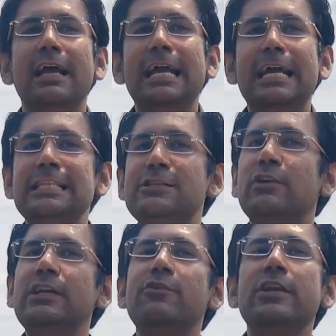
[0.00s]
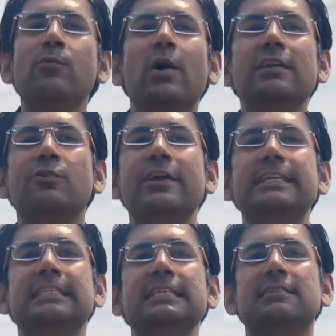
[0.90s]
In the 2021 growing
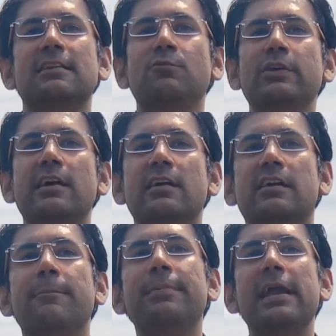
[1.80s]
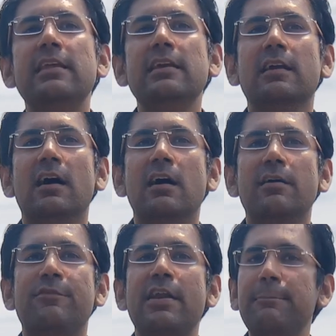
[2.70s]
season, we are comparing
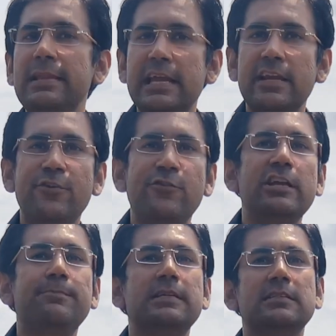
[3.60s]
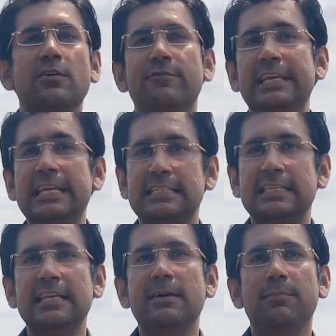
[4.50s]
replicated treatments of
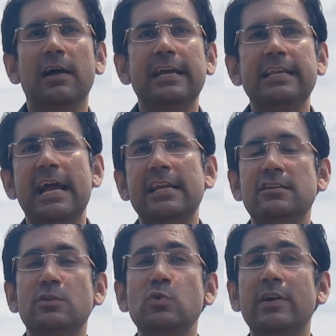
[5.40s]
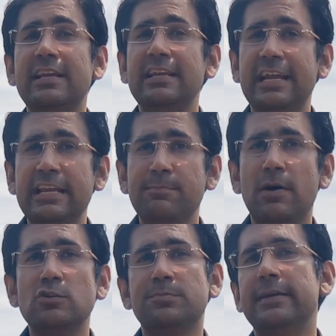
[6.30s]
ESN applied at 280
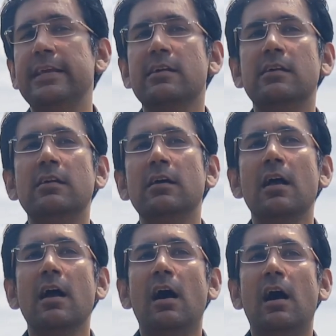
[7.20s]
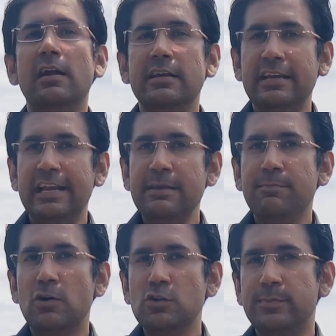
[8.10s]
pounds per acre, 180
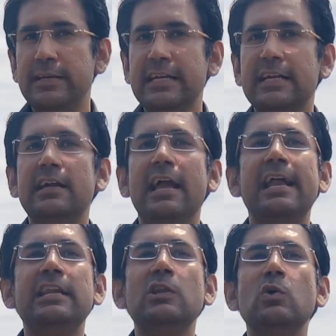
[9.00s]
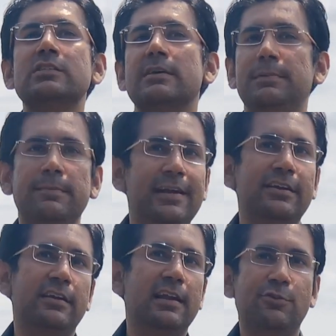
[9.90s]
pounds per acre, and no
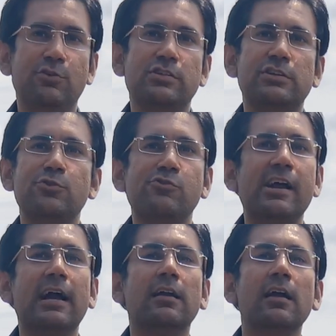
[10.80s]
supplemented nitrogen to track